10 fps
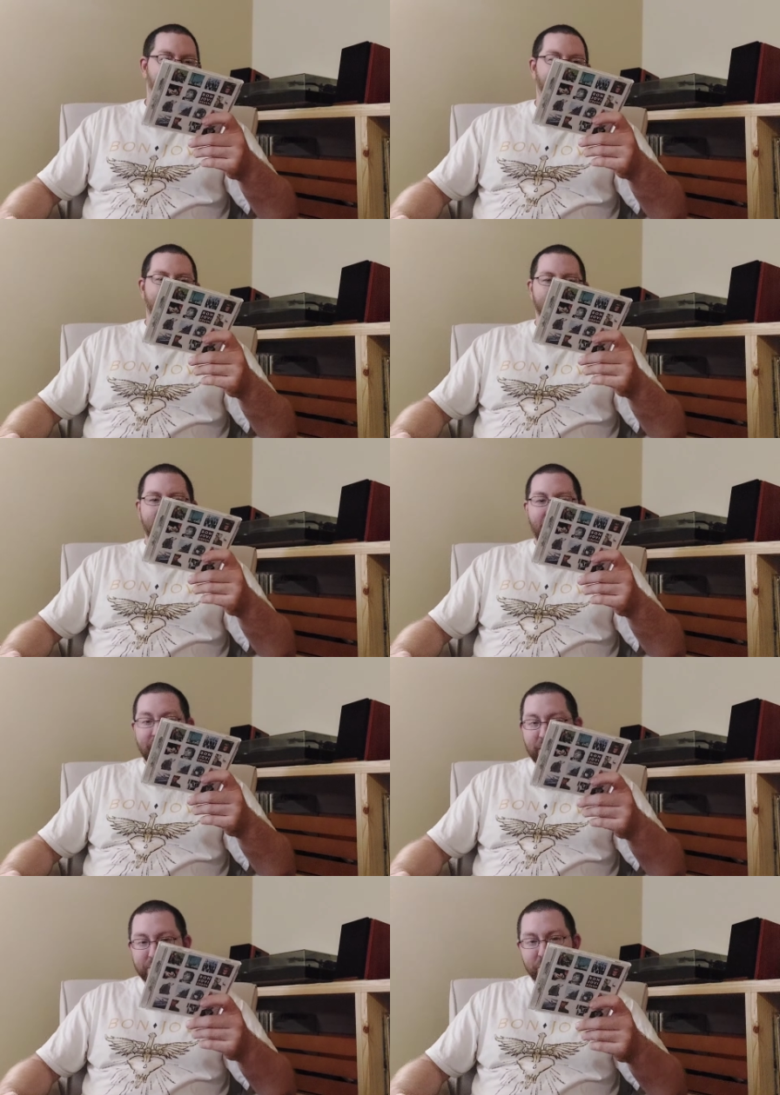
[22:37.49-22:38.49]
Um, I
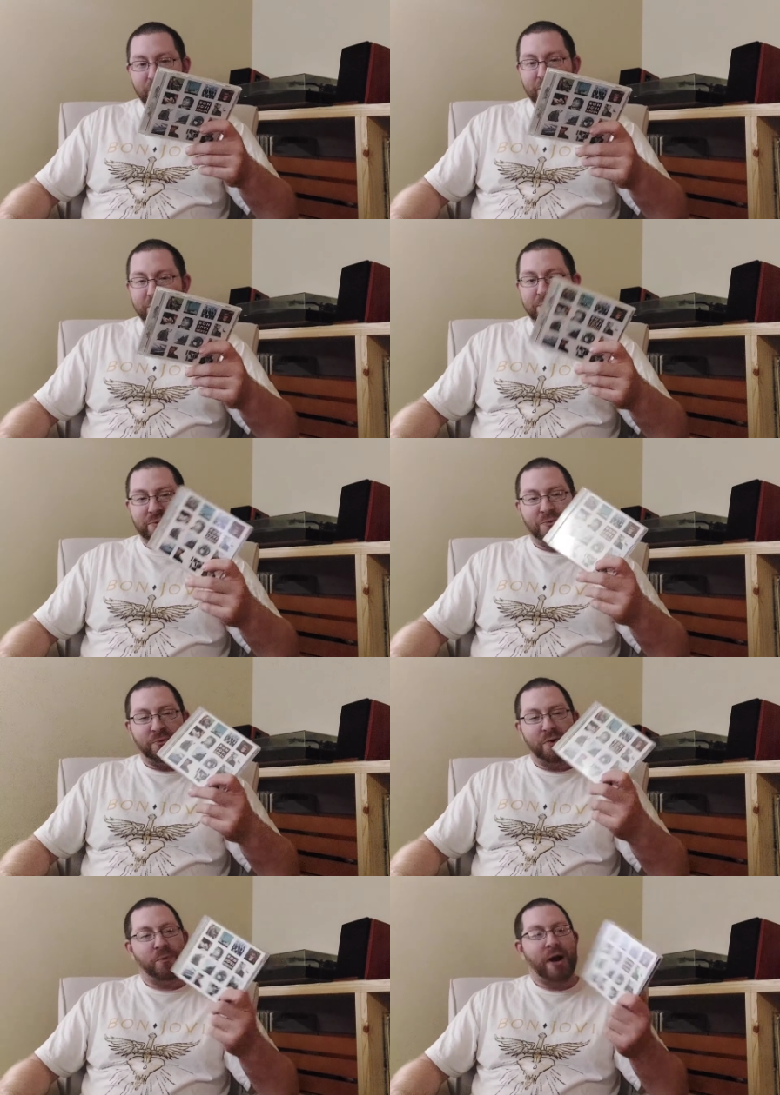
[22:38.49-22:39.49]
got the girl,
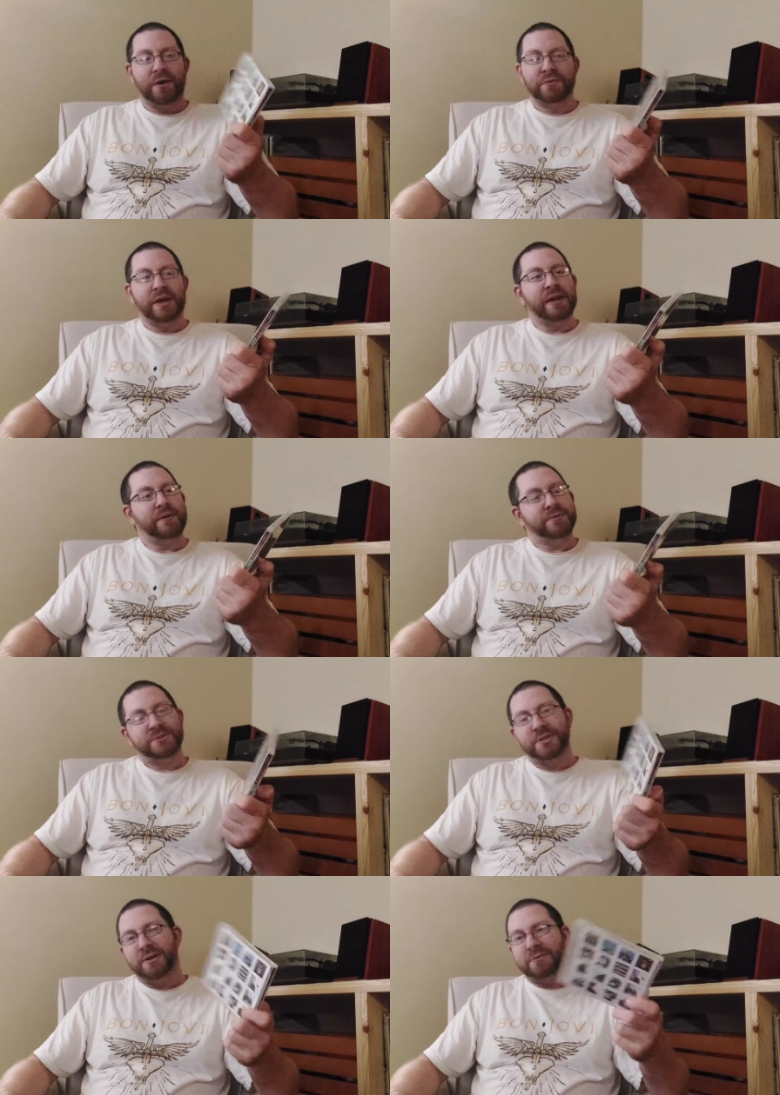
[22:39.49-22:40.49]
One Wild Night,
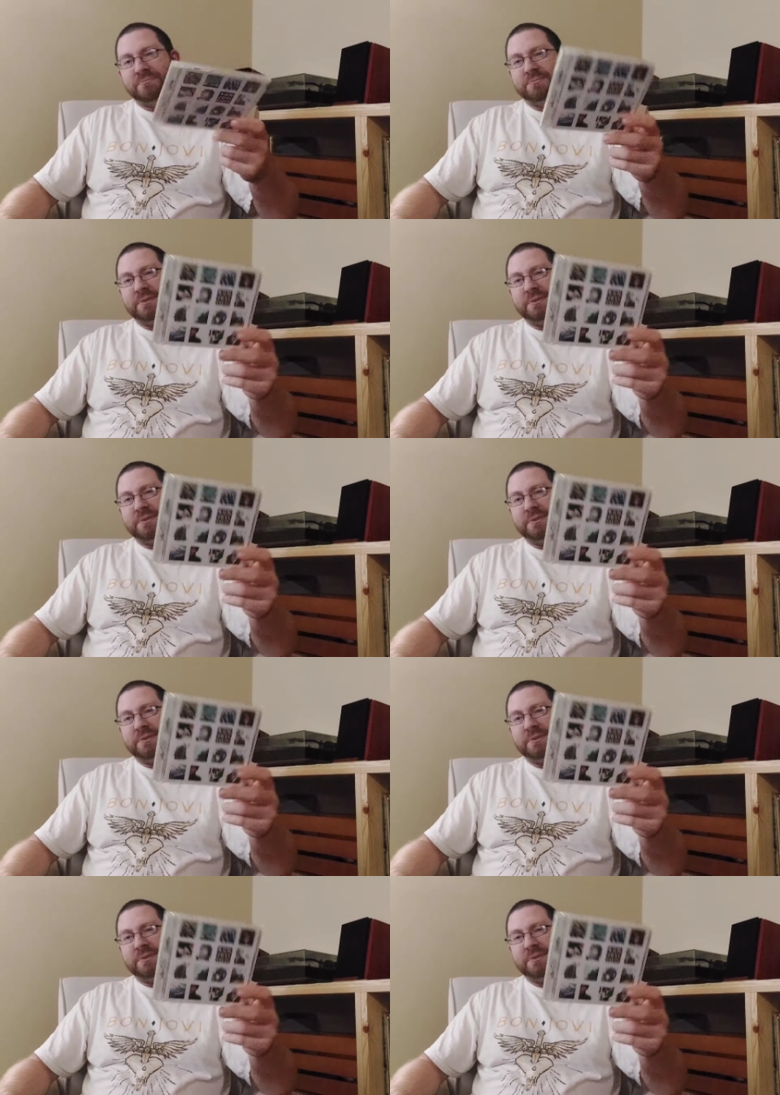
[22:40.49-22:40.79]
so...